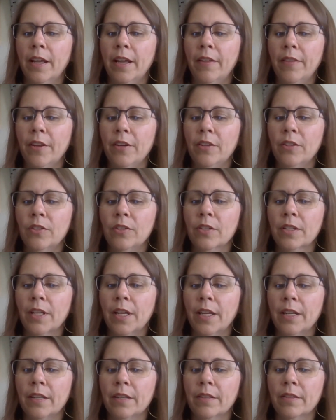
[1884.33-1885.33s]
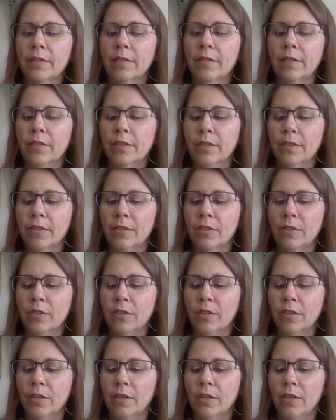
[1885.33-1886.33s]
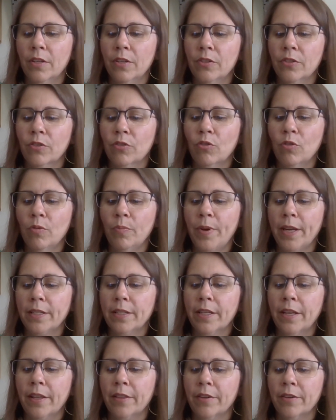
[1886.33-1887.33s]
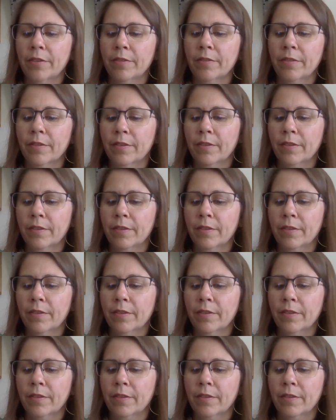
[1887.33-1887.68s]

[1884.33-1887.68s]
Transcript: and then you just kind of screw it back together.